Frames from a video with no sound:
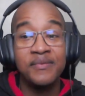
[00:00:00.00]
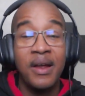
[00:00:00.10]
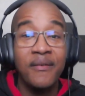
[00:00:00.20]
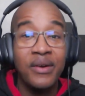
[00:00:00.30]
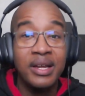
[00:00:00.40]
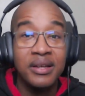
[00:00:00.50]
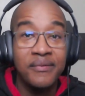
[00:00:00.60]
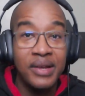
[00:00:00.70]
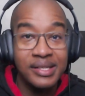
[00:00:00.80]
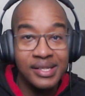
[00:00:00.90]
very, very
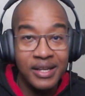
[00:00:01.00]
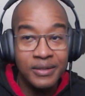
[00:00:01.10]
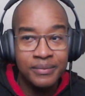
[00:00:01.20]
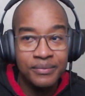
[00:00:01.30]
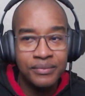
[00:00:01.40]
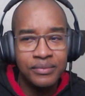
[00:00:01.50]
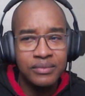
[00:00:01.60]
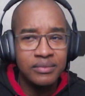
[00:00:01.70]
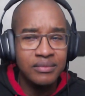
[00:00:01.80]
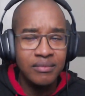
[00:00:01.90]
convincing.
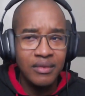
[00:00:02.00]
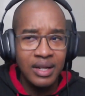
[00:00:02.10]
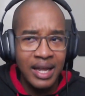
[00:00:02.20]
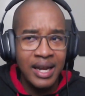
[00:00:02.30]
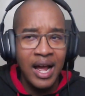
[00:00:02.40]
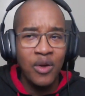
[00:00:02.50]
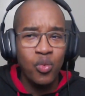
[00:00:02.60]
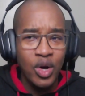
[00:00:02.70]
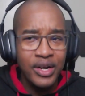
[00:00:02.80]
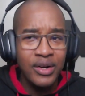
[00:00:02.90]
And I
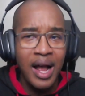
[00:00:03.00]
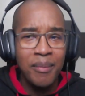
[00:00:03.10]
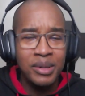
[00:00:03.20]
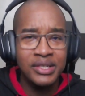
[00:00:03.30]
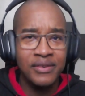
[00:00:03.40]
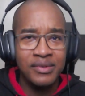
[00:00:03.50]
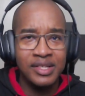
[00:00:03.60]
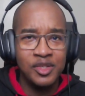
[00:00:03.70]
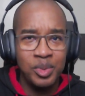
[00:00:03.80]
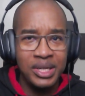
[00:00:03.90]
wonder how much of the
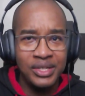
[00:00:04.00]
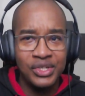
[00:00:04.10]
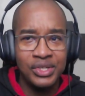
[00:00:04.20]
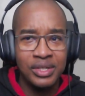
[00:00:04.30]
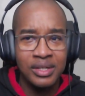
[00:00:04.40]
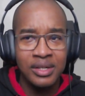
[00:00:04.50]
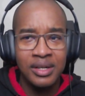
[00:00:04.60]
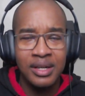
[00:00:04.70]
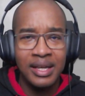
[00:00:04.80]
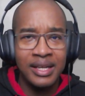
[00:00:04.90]
speech
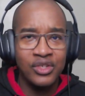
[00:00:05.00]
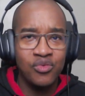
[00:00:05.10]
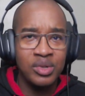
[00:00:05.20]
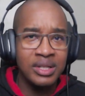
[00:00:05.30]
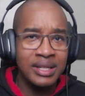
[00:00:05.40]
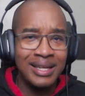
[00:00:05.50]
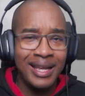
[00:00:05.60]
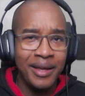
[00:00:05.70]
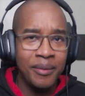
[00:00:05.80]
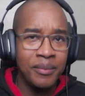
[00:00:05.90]
is really
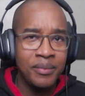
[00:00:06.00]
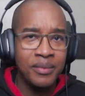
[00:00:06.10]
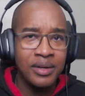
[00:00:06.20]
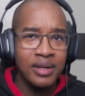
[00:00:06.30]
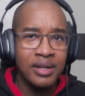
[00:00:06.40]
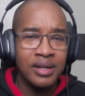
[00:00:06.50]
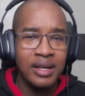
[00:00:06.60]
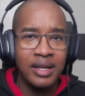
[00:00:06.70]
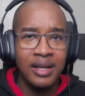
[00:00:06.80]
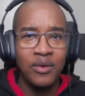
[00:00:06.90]
him
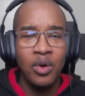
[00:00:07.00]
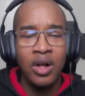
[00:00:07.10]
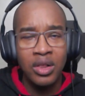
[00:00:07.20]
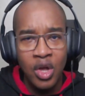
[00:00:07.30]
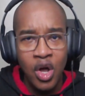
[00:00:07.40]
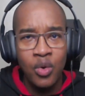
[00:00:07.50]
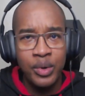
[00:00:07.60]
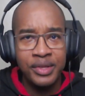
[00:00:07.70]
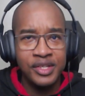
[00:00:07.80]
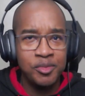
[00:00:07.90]
along
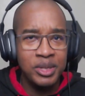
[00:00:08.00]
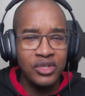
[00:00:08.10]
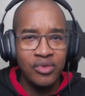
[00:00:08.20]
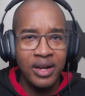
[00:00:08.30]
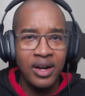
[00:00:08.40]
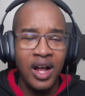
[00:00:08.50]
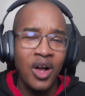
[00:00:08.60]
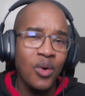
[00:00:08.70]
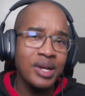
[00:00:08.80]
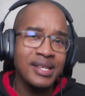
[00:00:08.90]
with the speechwriter. I
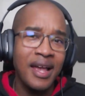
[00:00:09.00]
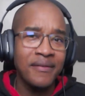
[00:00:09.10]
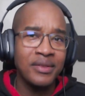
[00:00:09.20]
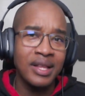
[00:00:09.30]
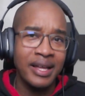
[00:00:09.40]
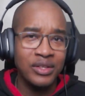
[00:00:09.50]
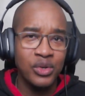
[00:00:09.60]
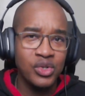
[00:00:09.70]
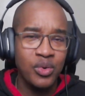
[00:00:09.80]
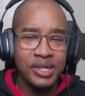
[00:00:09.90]
always have like
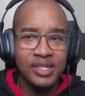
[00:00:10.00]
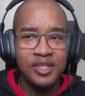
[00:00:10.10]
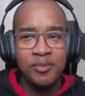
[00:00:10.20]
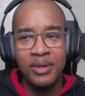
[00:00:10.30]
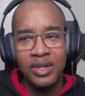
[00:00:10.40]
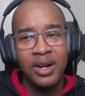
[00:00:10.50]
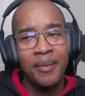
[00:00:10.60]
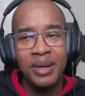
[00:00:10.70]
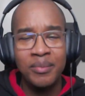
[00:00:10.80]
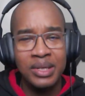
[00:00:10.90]
those questions.
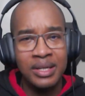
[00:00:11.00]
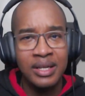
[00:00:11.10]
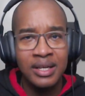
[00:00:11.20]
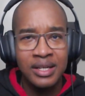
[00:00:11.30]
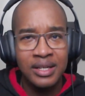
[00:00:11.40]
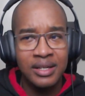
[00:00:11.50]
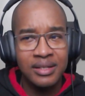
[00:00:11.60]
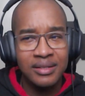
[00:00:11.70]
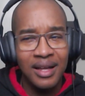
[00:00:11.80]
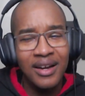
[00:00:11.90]

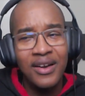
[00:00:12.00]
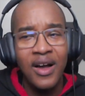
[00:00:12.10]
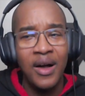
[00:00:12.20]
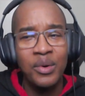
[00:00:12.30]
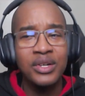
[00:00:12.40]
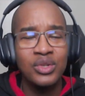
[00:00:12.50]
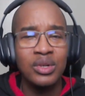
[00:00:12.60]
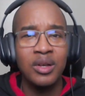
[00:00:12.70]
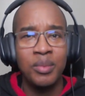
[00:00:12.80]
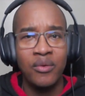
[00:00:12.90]
I don't know. I want to do a
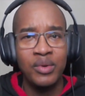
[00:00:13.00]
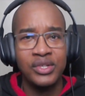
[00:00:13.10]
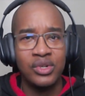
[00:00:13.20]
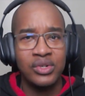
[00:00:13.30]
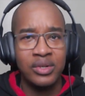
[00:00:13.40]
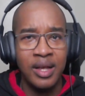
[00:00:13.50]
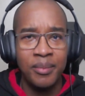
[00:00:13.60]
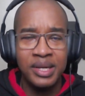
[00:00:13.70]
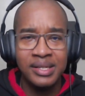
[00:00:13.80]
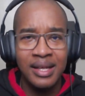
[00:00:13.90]
little bit of research on that,
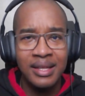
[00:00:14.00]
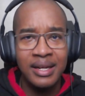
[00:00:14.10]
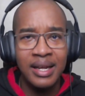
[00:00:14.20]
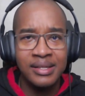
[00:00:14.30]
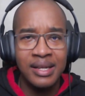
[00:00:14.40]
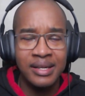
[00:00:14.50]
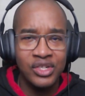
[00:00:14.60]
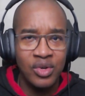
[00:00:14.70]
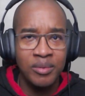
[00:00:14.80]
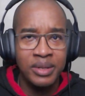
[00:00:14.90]
because I think that's
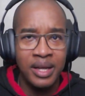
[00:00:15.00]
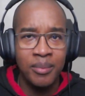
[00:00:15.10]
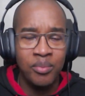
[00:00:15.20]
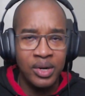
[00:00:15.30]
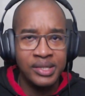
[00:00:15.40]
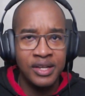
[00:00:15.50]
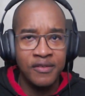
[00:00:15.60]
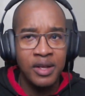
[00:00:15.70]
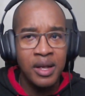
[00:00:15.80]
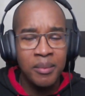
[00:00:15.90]
extremely
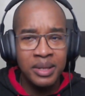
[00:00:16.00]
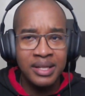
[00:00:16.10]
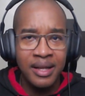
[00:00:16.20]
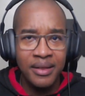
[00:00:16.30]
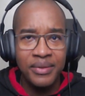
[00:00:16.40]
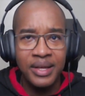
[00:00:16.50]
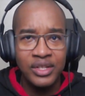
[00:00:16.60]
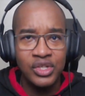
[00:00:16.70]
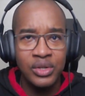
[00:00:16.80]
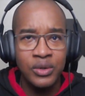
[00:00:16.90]
impressive. But the other thing,
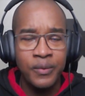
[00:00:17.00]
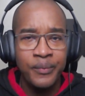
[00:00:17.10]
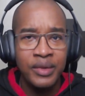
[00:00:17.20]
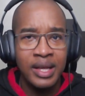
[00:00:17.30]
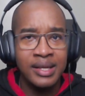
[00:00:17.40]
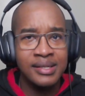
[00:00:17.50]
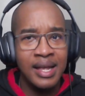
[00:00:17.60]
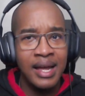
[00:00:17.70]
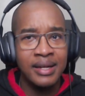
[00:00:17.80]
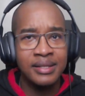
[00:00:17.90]
too, is
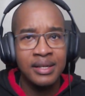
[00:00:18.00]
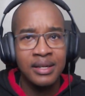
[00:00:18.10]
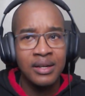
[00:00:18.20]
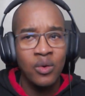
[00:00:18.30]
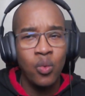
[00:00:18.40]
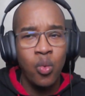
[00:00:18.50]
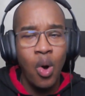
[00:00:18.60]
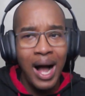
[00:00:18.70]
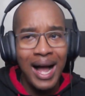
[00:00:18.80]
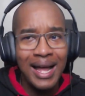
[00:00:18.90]
that
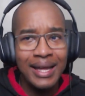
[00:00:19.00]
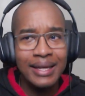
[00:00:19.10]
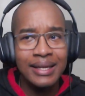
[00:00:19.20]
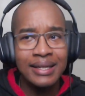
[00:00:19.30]
why